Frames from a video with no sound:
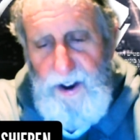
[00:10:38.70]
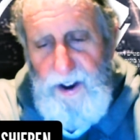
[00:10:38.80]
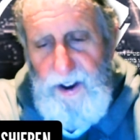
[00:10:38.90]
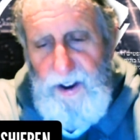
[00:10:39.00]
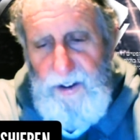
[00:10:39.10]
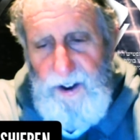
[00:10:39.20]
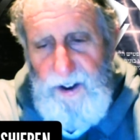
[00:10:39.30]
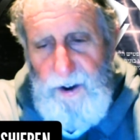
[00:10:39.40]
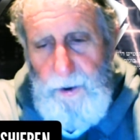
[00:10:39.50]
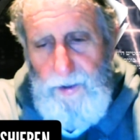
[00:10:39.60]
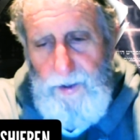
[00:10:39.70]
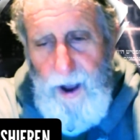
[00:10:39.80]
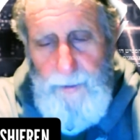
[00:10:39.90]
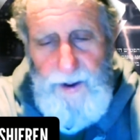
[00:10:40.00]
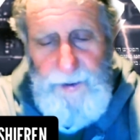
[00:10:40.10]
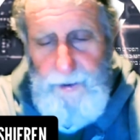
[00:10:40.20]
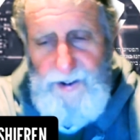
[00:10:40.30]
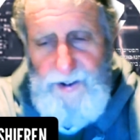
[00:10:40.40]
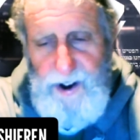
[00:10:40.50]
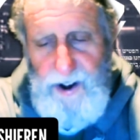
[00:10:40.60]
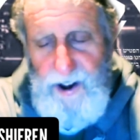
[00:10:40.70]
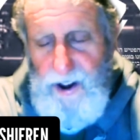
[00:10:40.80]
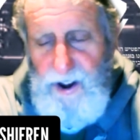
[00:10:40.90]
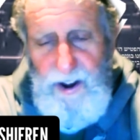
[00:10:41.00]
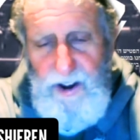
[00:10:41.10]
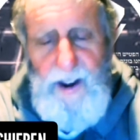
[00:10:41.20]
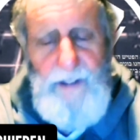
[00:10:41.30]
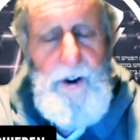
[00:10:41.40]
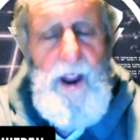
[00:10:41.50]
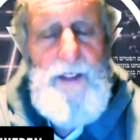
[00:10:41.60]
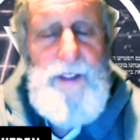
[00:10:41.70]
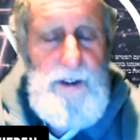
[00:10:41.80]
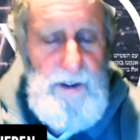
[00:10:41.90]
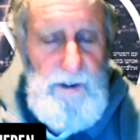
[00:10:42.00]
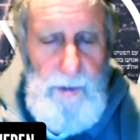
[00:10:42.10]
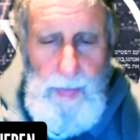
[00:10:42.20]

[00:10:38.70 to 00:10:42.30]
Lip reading: with communist Russia. It never ended.